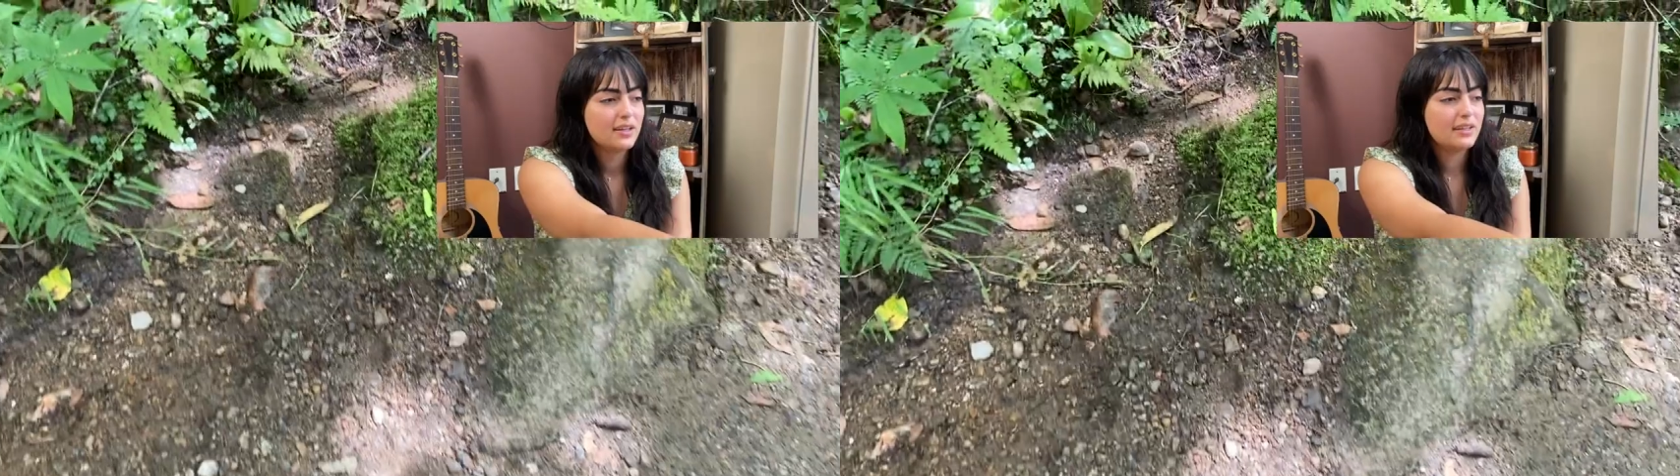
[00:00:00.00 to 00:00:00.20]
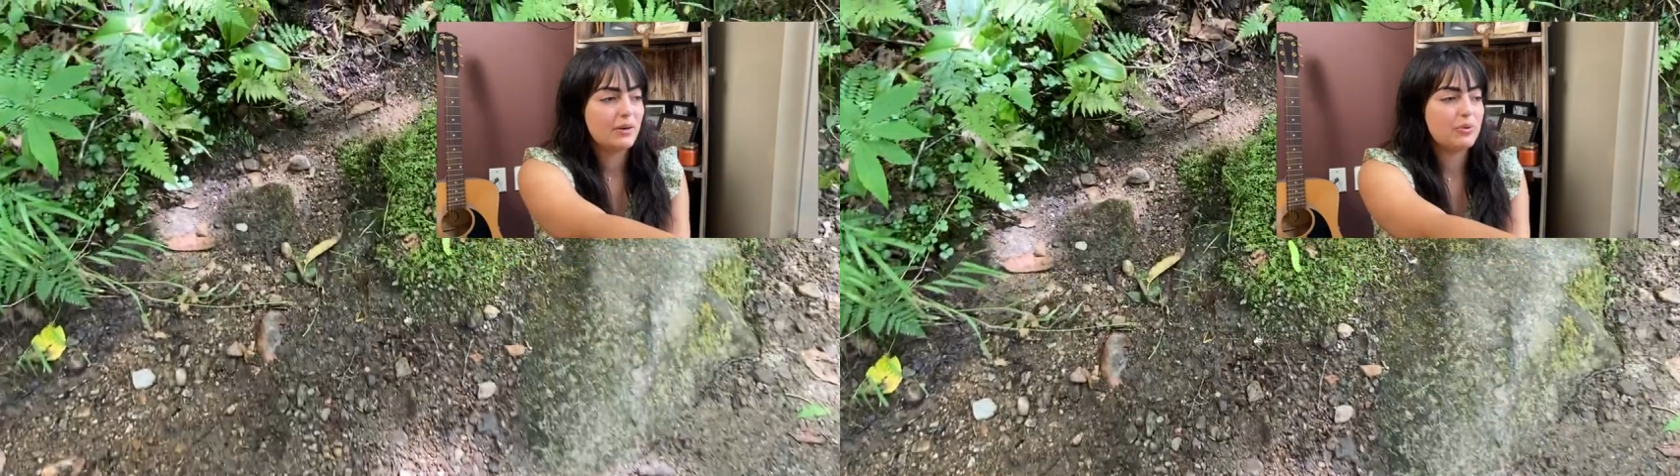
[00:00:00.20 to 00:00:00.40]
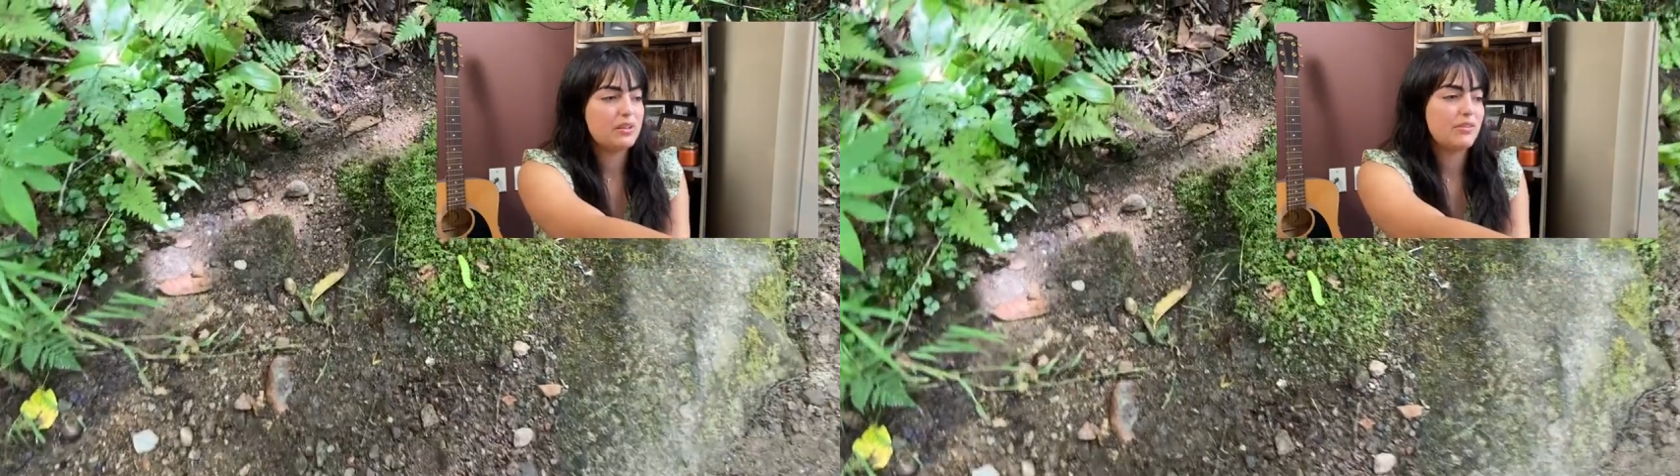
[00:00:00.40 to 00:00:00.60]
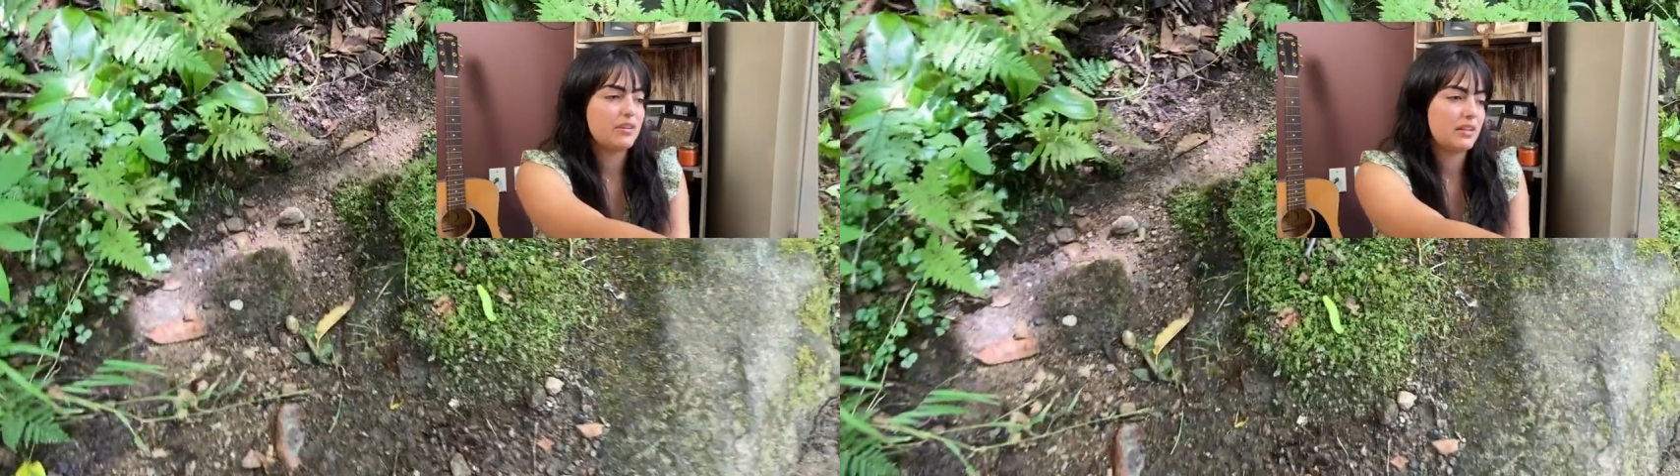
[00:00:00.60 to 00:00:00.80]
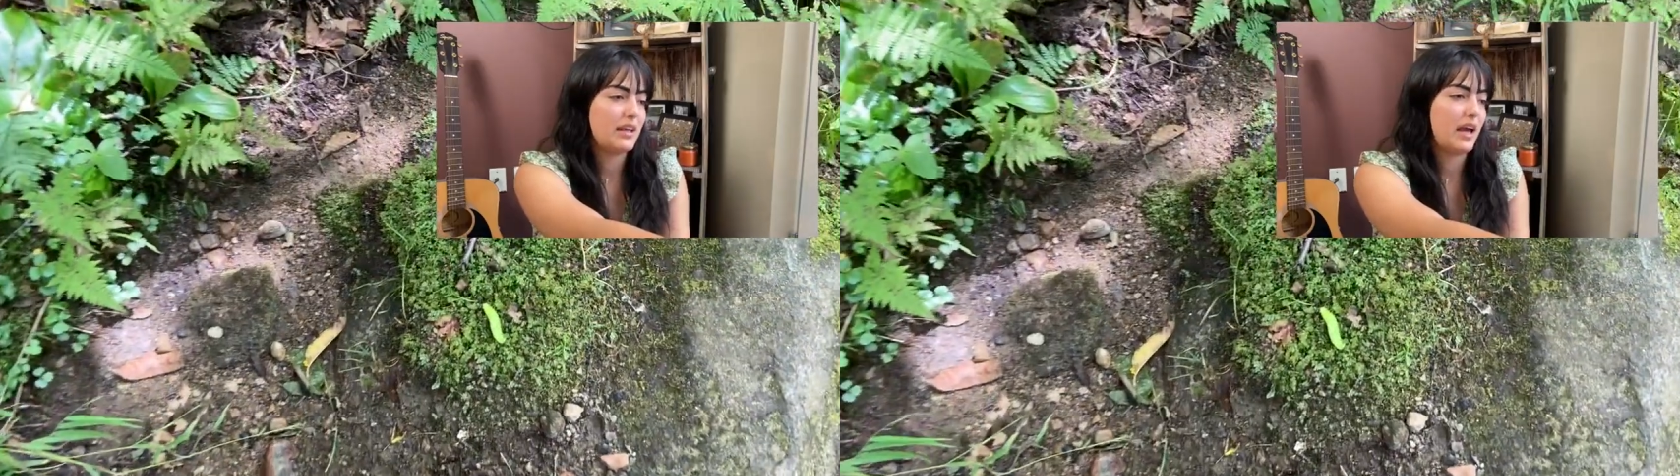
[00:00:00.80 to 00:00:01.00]
Yeah, we
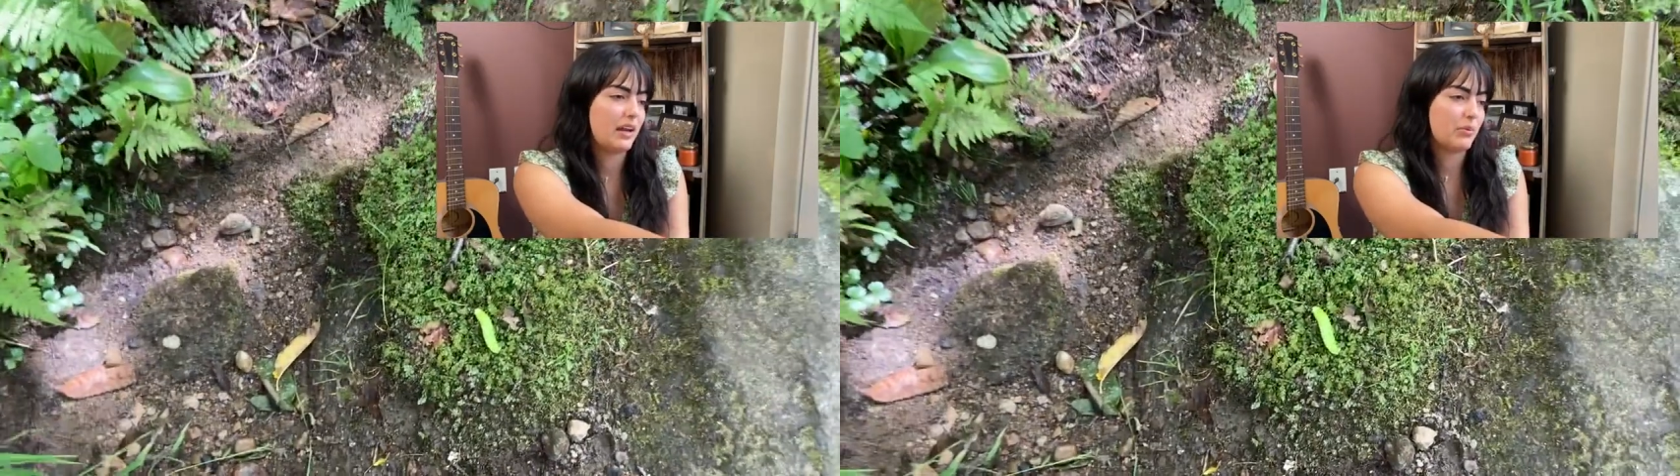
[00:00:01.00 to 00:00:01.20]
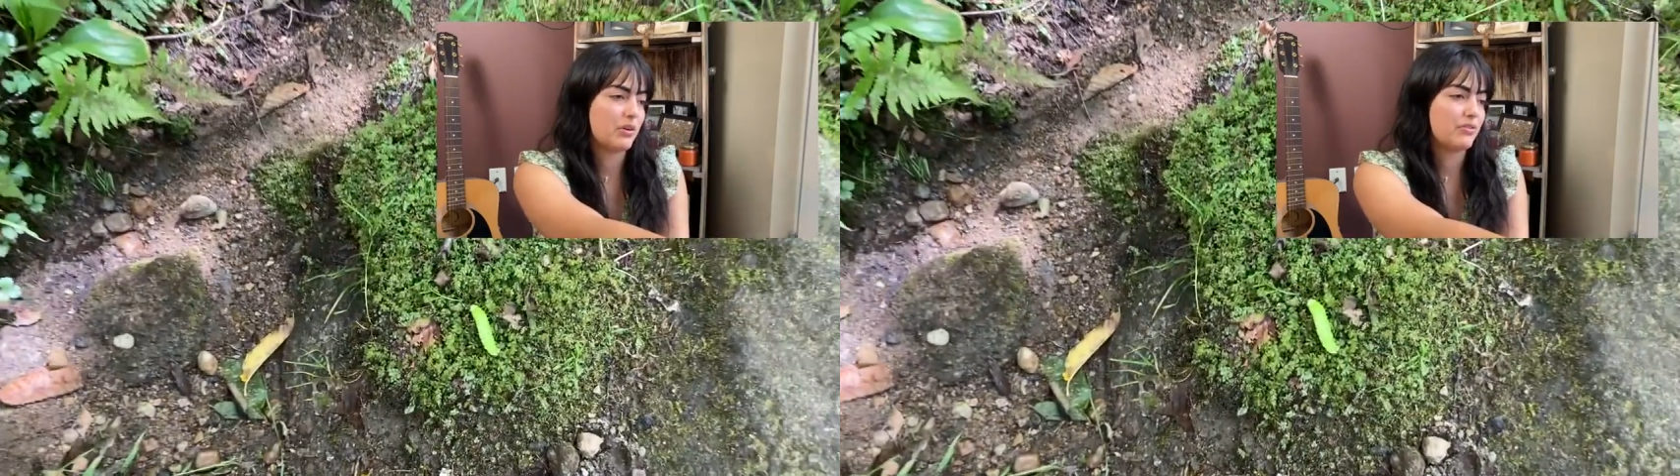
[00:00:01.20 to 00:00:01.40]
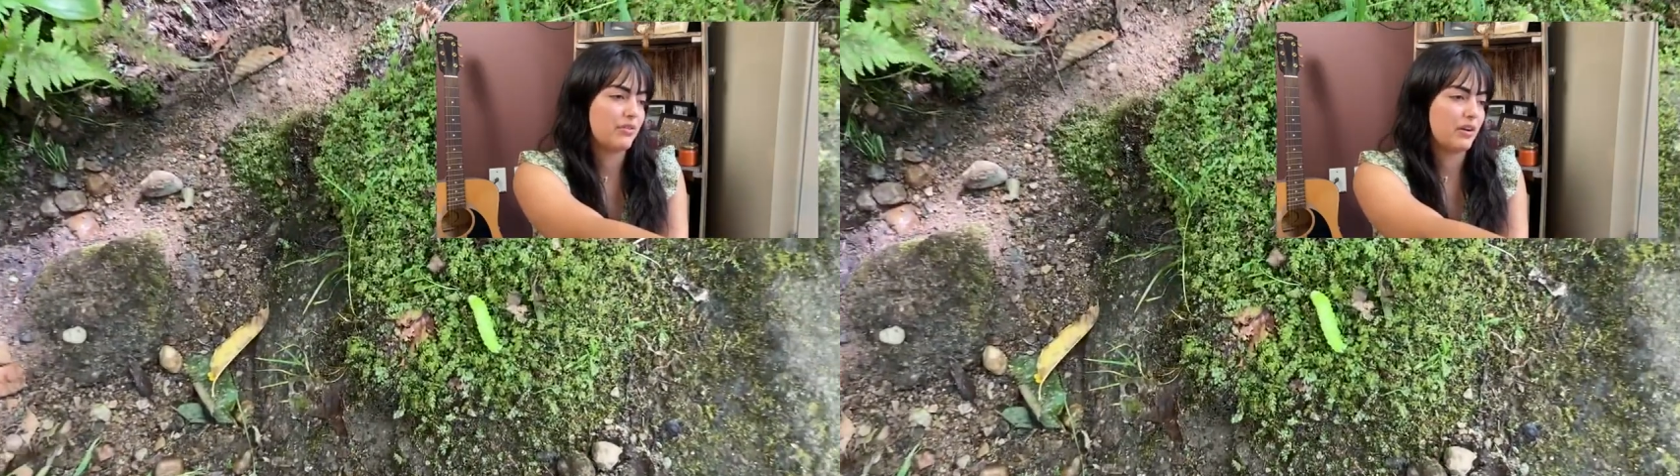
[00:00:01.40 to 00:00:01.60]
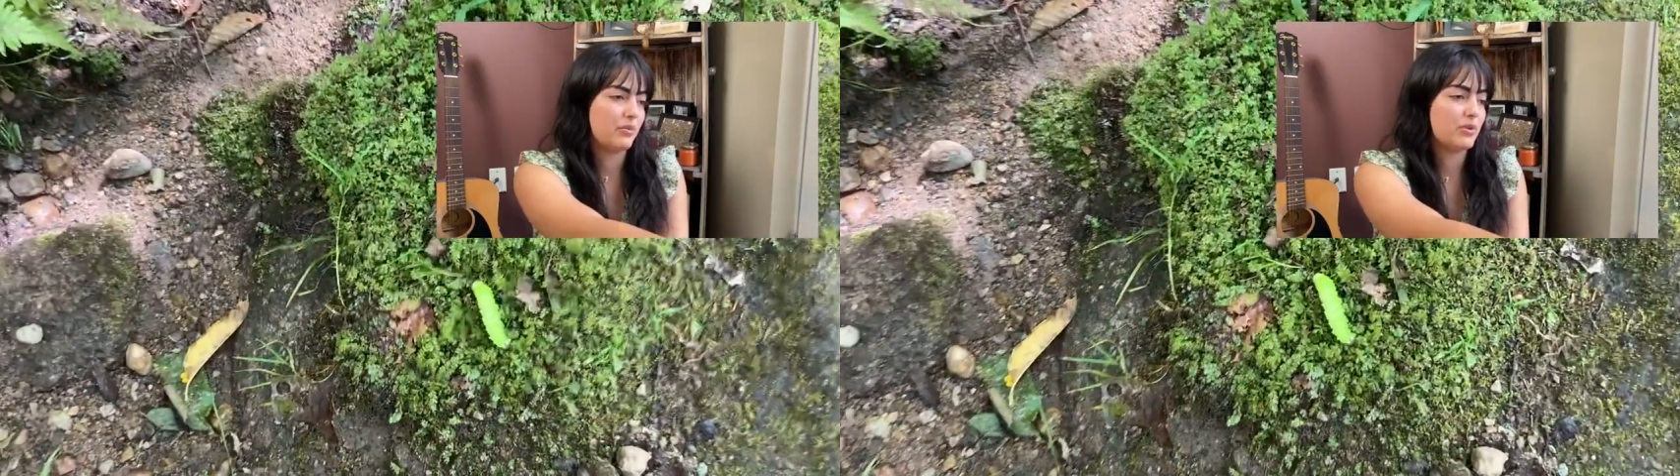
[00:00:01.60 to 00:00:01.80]
definitely had our fun.